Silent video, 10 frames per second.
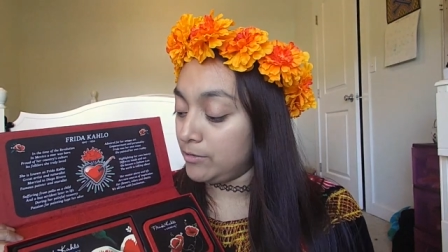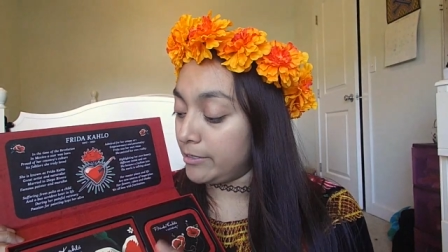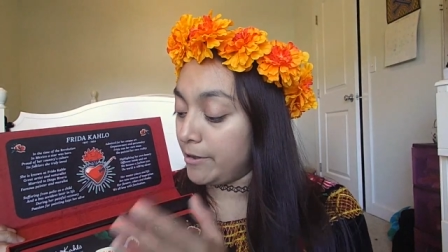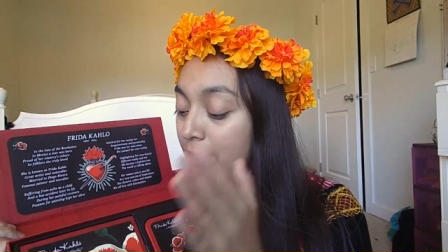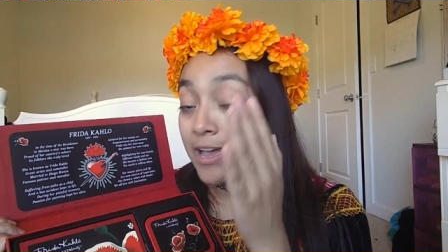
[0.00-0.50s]

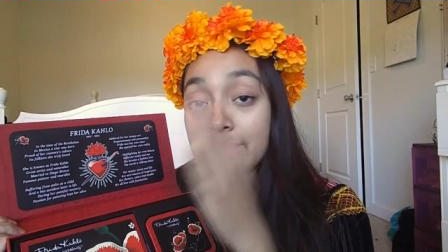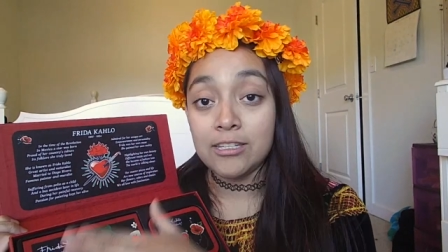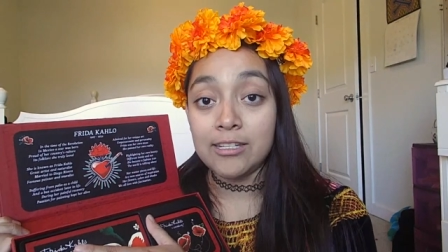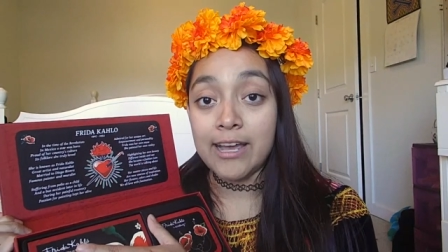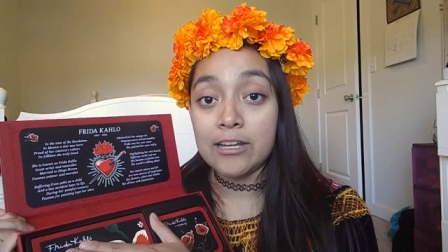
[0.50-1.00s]
So
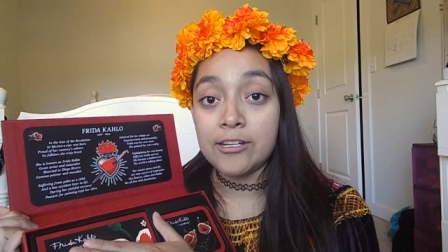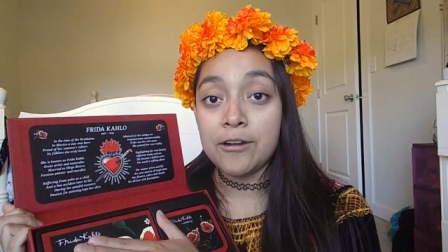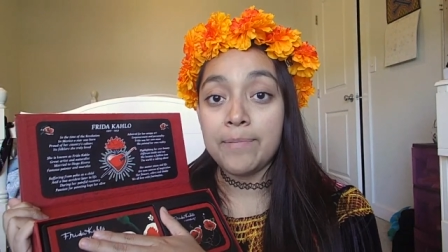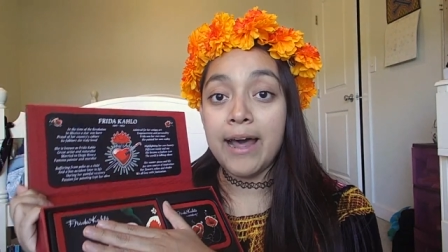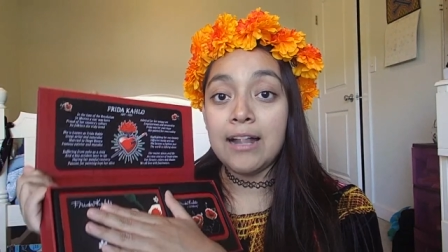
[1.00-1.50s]
this is the
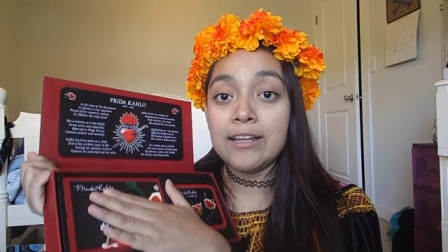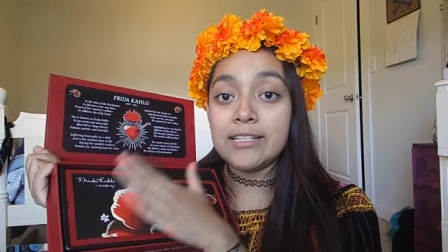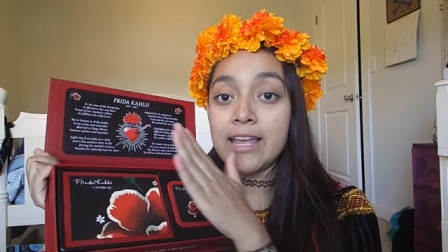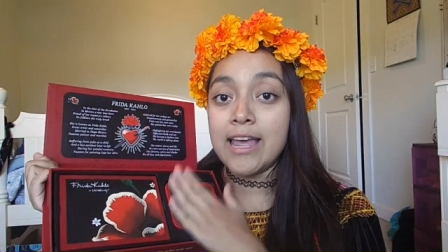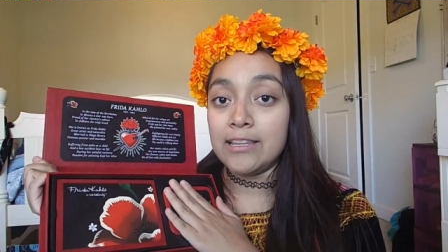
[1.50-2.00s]
eyeshadow
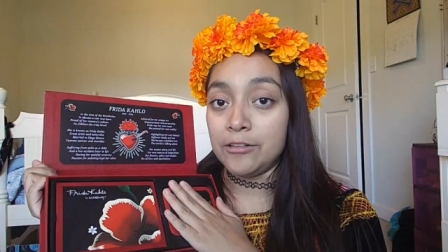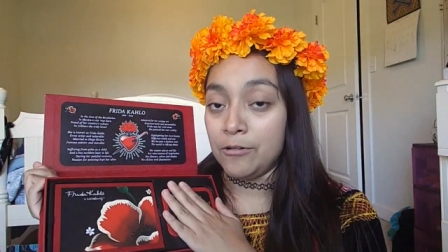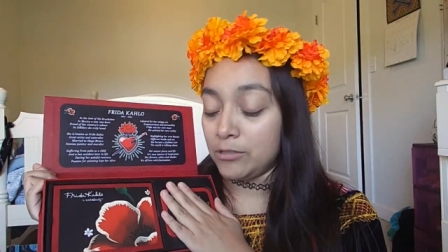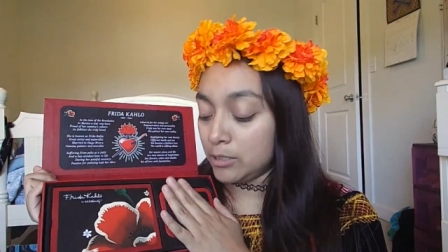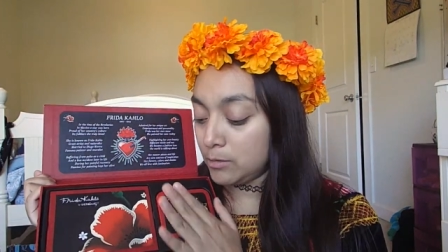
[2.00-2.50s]
palette and
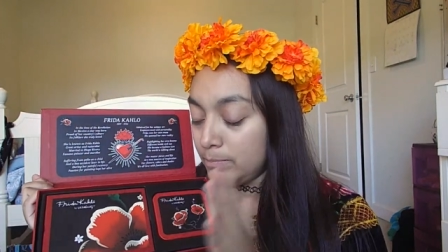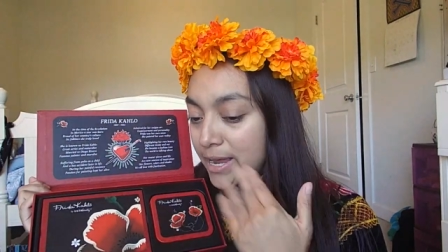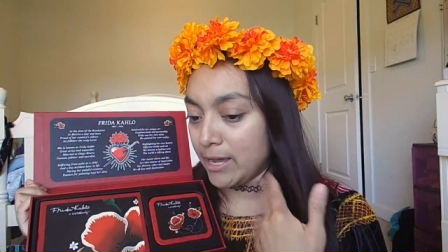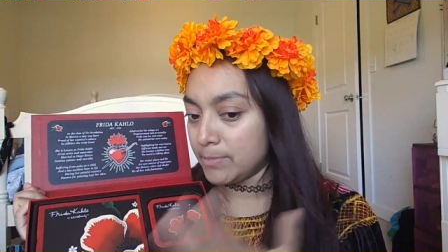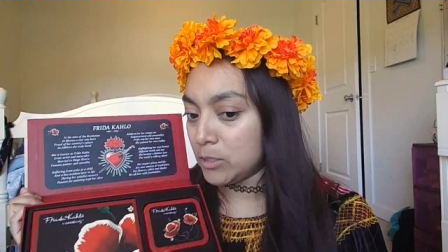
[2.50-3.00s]
we'll
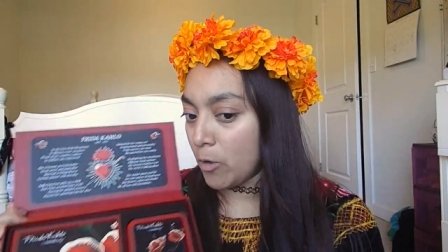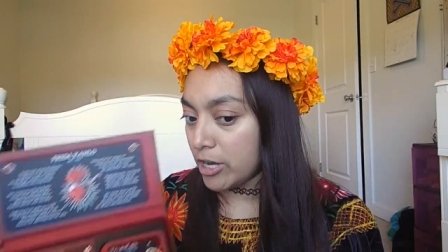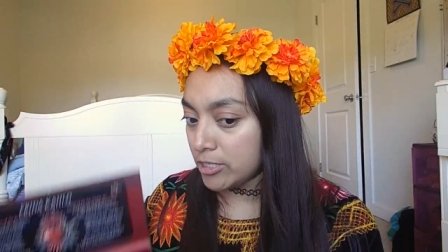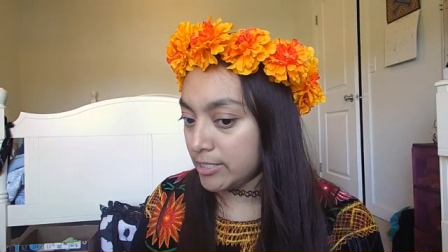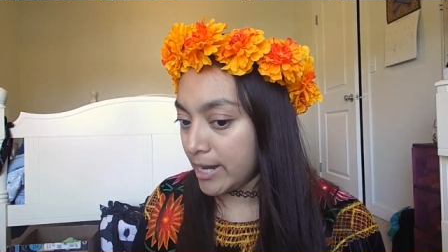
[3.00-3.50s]
makeup
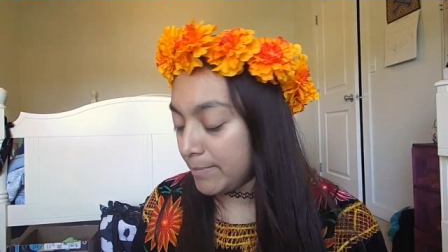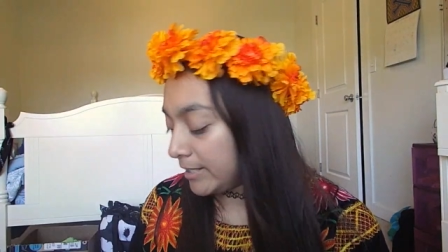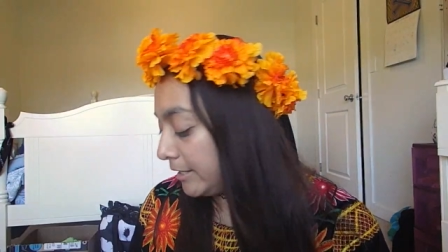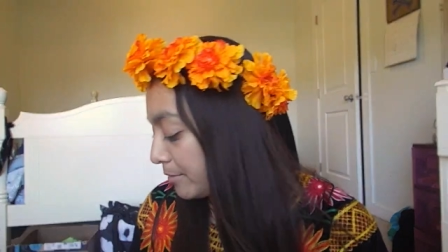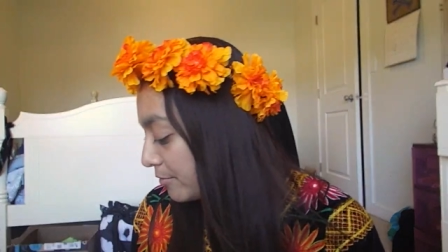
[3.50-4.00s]
swatch type cleaner